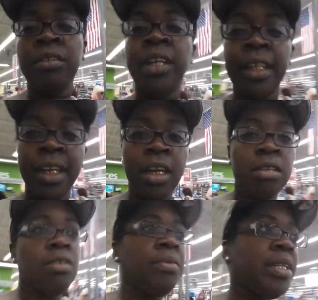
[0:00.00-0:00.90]
okay,
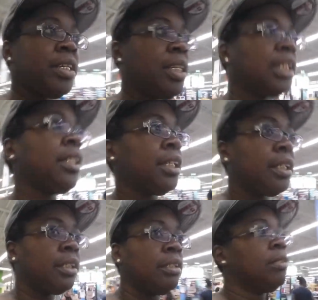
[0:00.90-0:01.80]
y'all, we done in
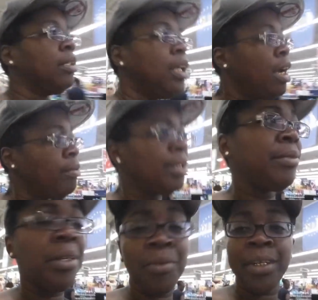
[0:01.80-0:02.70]
here. We
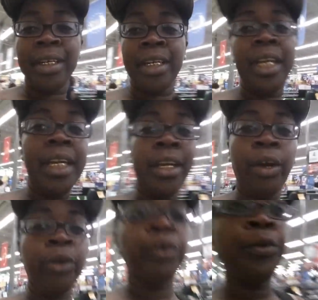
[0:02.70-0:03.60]
gonna get ready to head
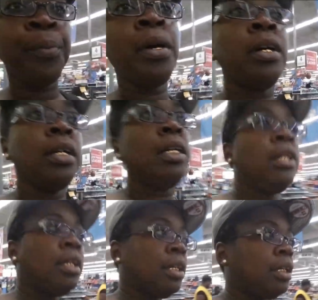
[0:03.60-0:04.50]
home.
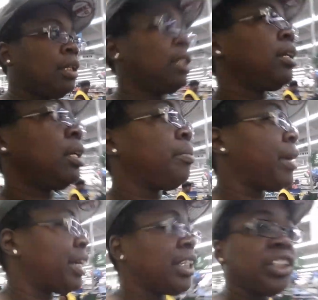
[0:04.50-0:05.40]
Getting up
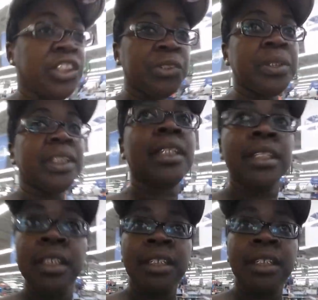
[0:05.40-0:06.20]
out of this joint.